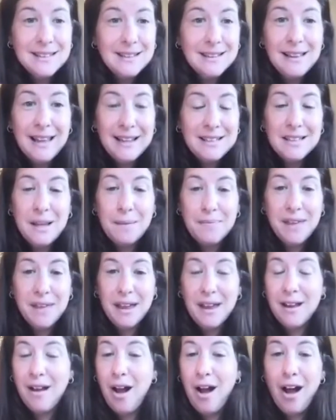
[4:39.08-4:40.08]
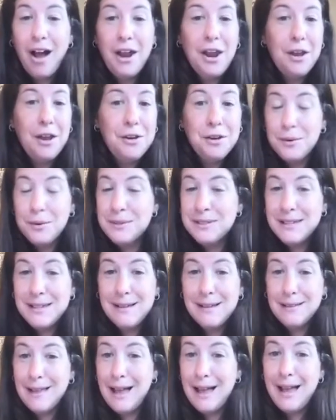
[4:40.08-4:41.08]
like something on News
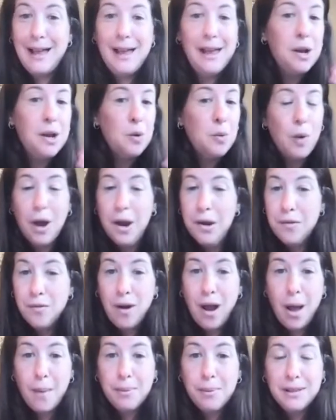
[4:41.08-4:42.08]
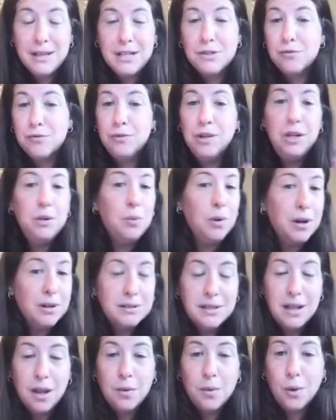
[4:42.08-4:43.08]
ELA, Wanderopolis,
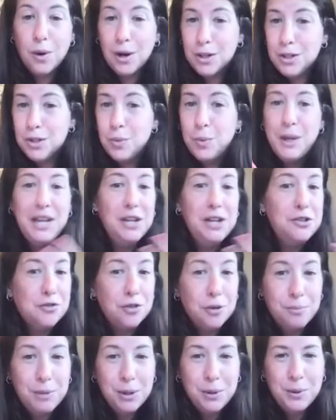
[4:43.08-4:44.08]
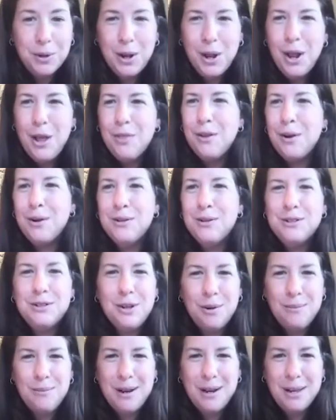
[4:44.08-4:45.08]
ReadWorks.org, Tween Tribune. There are
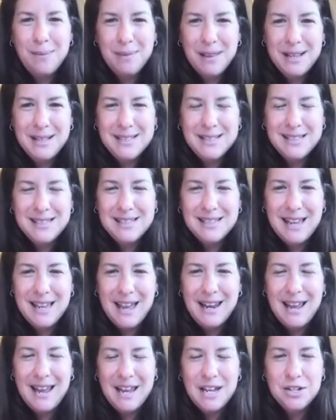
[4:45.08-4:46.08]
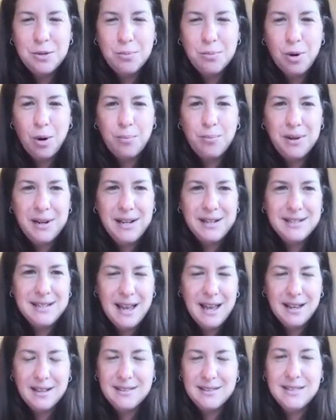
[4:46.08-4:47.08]
so many places to get age-appropriate
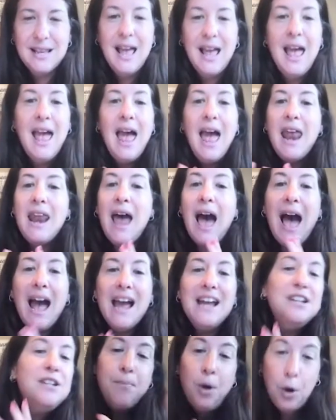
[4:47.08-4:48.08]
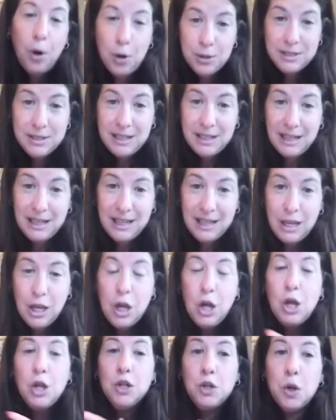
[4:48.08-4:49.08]
texts. And I personally
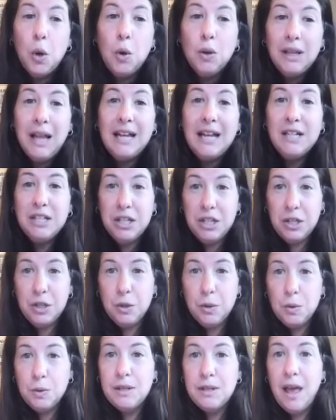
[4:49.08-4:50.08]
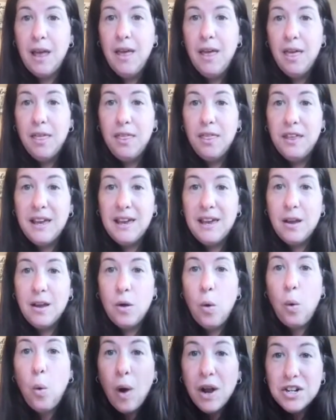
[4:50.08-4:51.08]
don't like to use the
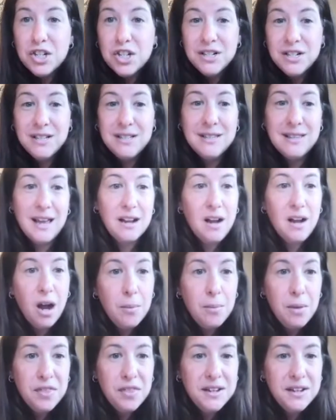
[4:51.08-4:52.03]
questions that come with the